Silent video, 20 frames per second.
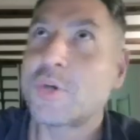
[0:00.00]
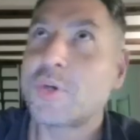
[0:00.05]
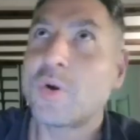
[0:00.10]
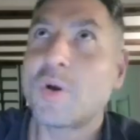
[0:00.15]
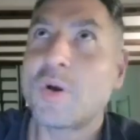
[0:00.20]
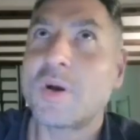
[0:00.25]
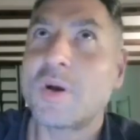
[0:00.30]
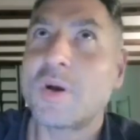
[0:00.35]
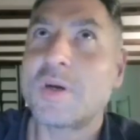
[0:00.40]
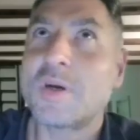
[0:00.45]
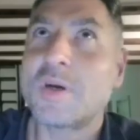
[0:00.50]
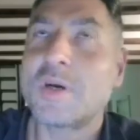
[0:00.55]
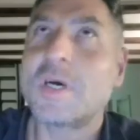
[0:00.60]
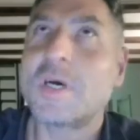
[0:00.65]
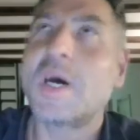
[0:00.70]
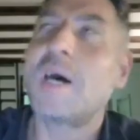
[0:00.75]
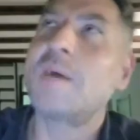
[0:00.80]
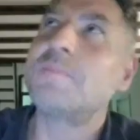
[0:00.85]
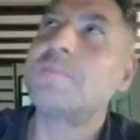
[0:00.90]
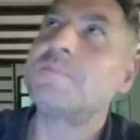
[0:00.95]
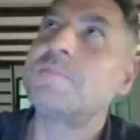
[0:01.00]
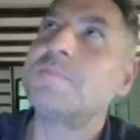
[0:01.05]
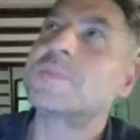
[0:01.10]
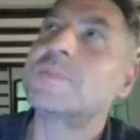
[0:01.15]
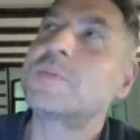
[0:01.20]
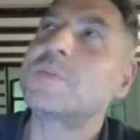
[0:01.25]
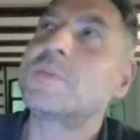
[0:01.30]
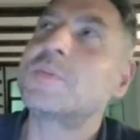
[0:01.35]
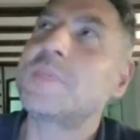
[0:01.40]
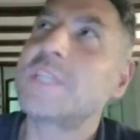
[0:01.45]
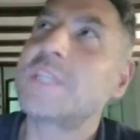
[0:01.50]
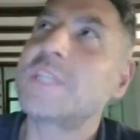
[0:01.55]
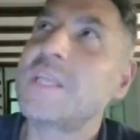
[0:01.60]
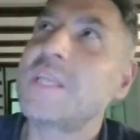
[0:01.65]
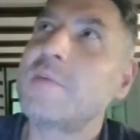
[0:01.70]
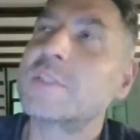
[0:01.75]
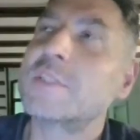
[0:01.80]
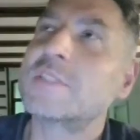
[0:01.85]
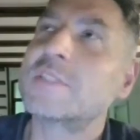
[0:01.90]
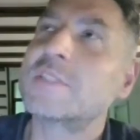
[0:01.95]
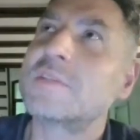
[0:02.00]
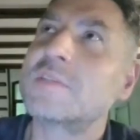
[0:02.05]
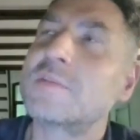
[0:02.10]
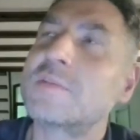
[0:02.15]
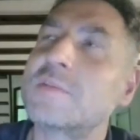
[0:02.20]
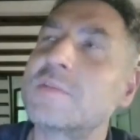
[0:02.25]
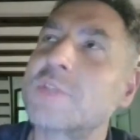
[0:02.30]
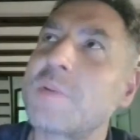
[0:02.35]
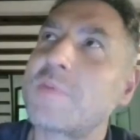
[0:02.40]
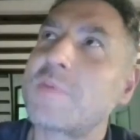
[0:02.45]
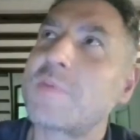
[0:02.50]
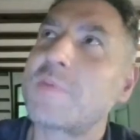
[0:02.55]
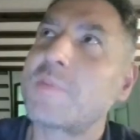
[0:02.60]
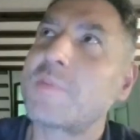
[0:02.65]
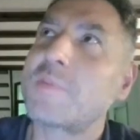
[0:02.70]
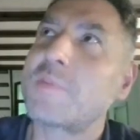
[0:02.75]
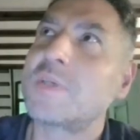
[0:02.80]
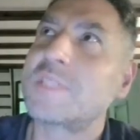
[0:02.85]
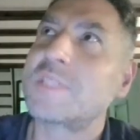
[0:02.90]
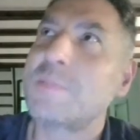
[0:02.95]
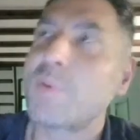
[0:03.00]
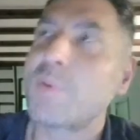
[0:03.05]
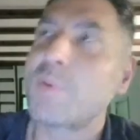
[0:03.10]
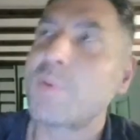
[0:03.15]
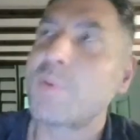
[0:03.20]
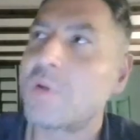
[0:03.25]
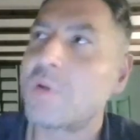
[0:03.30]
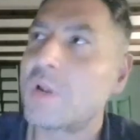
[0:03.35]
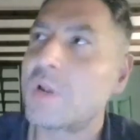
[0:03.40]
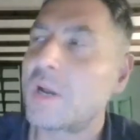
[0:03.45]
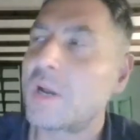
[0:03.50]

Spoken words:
so basically it was coming from a simple